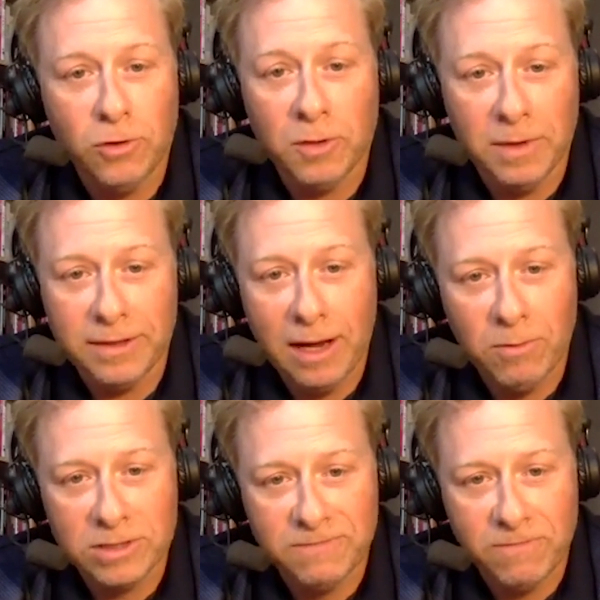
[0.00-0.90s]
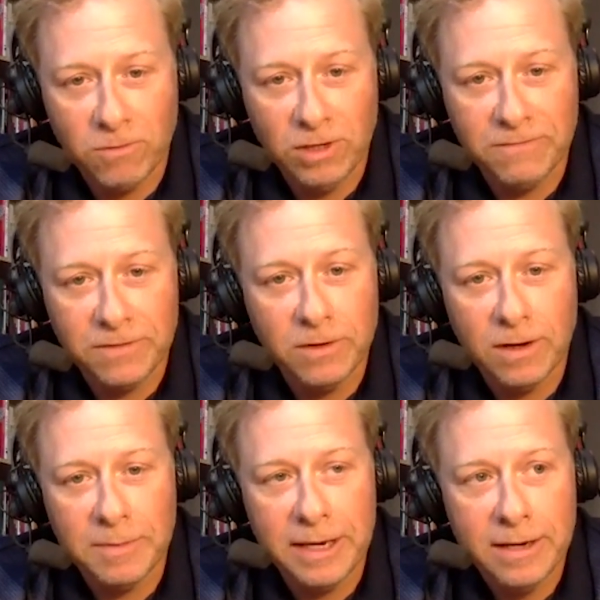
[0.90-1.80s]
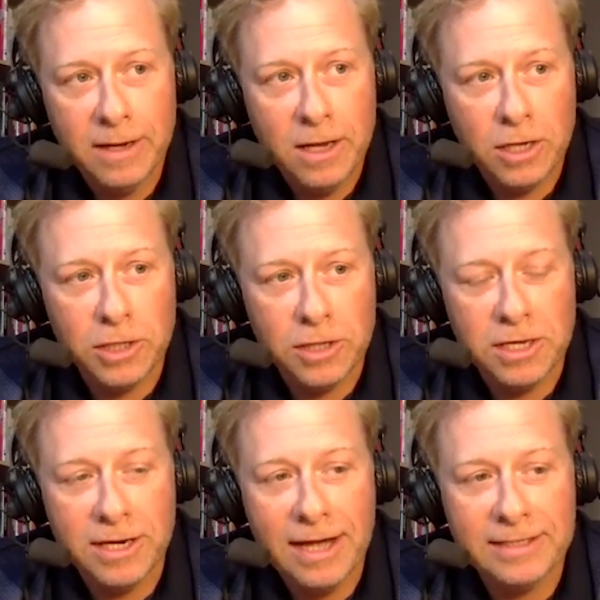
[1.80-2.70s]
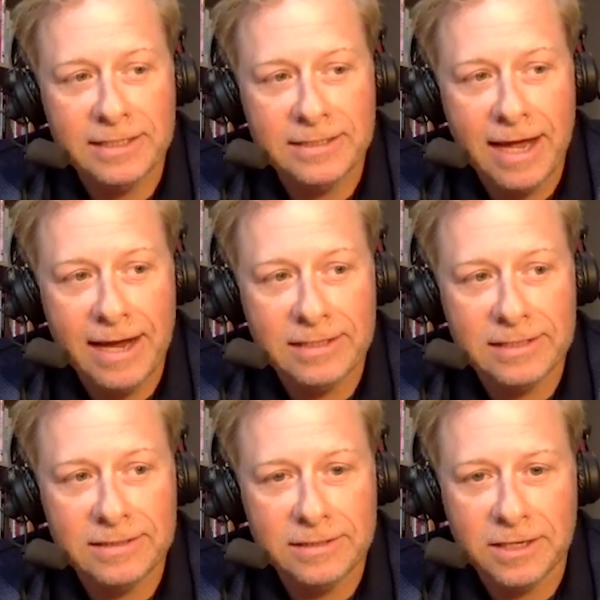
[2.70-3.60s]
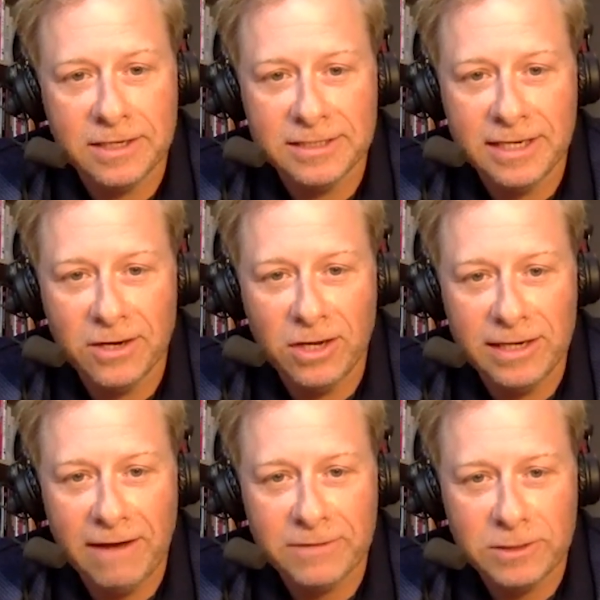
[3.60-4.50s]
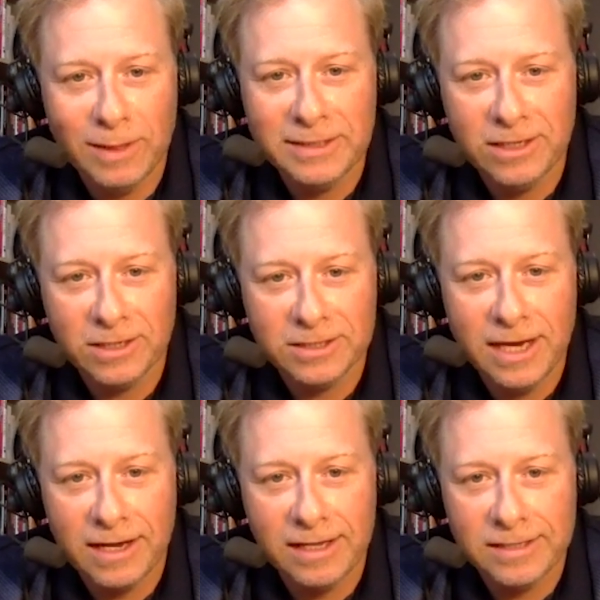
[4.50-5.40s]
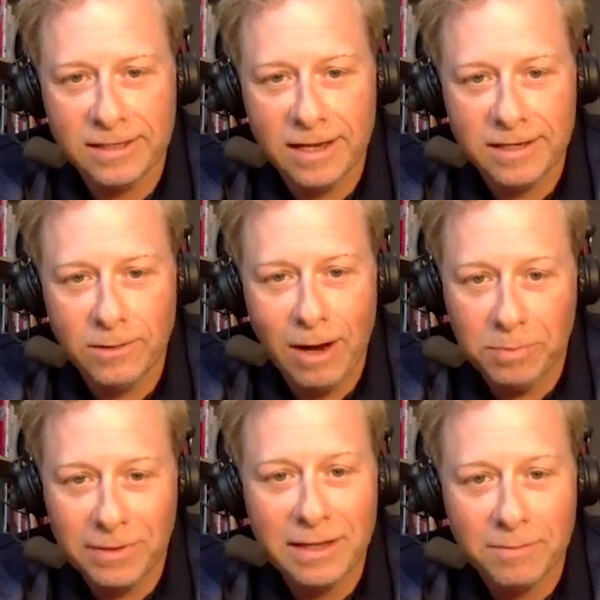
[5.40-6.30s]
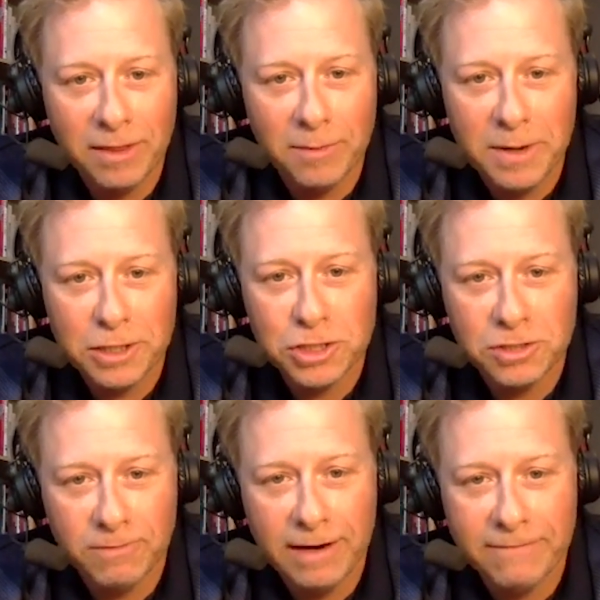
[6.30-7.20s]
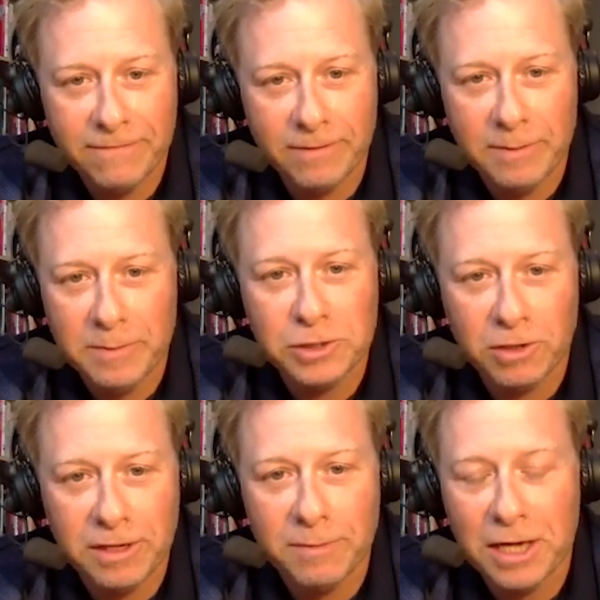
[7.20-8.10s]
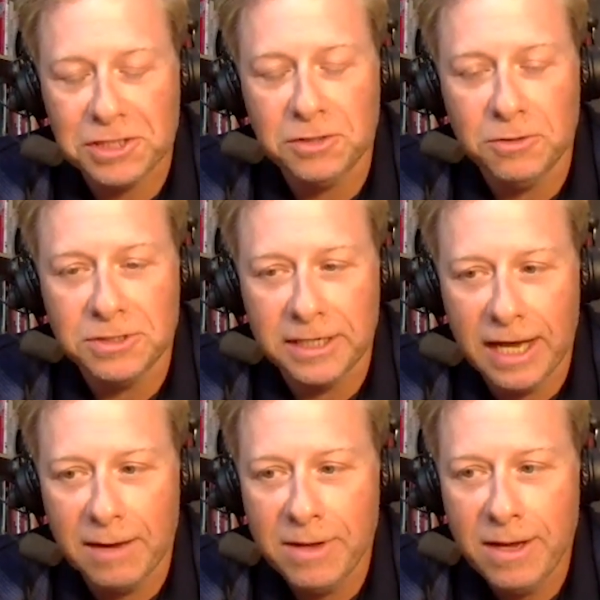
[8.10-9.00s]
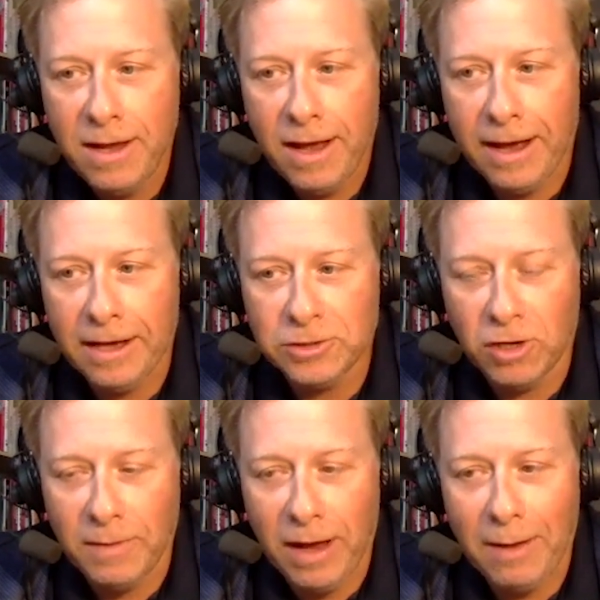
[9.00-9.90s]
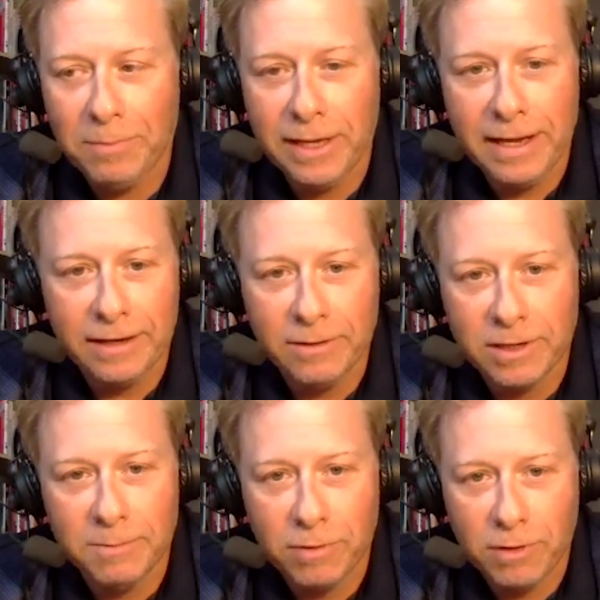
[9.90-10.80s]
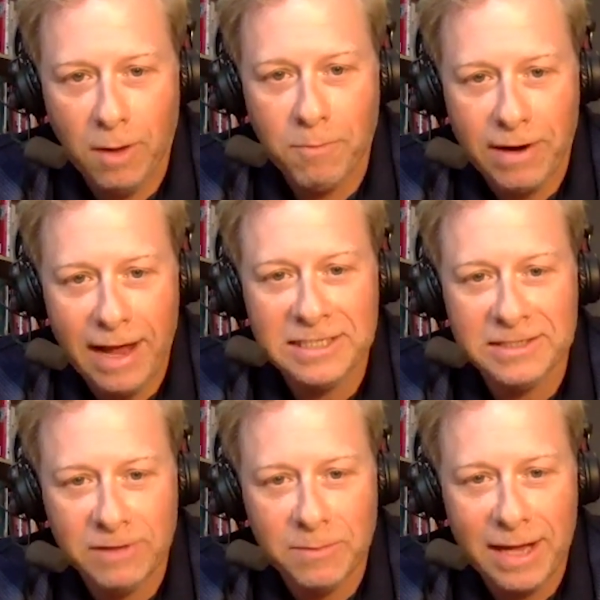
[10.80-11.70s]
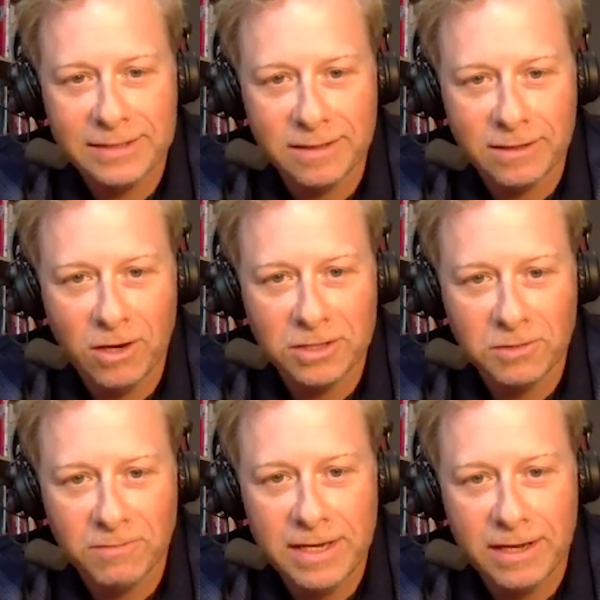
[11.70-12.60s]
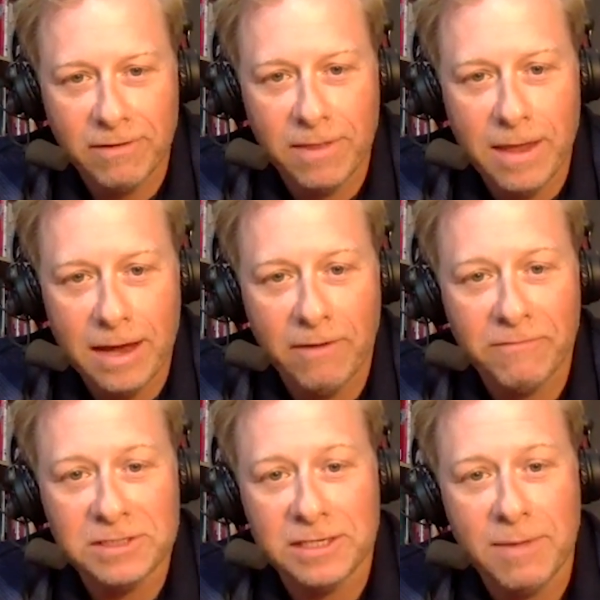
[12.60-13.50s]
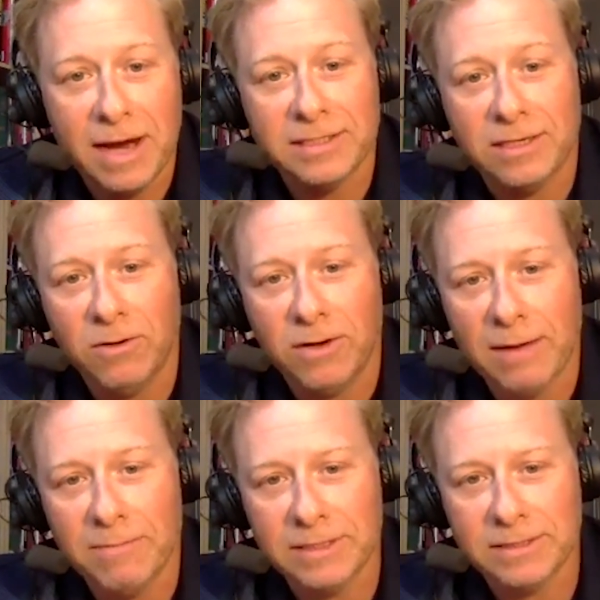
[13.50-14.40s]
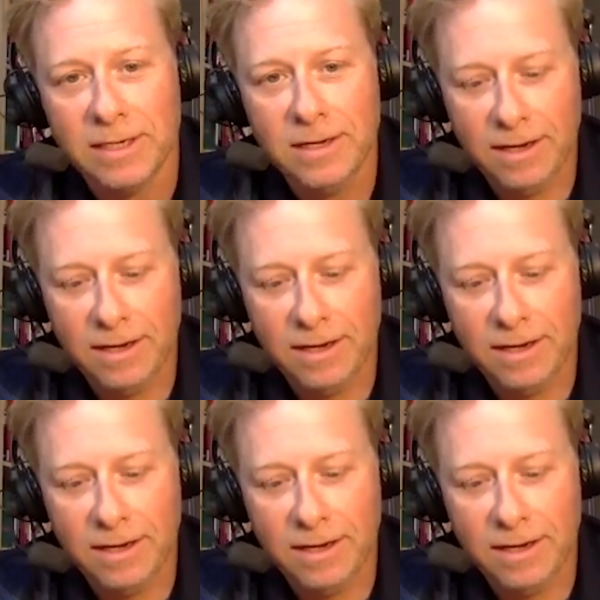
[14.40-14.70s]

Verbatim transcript: tournament that was for all of you. I mean, the United States, you concede early after 20-odd seconds, and then you outplay them on the pitch, right? For the majority of the match, you lose the game. Talking about outplaying, you're comprehensively better than Costa Rica. And then obviously the Mexico game is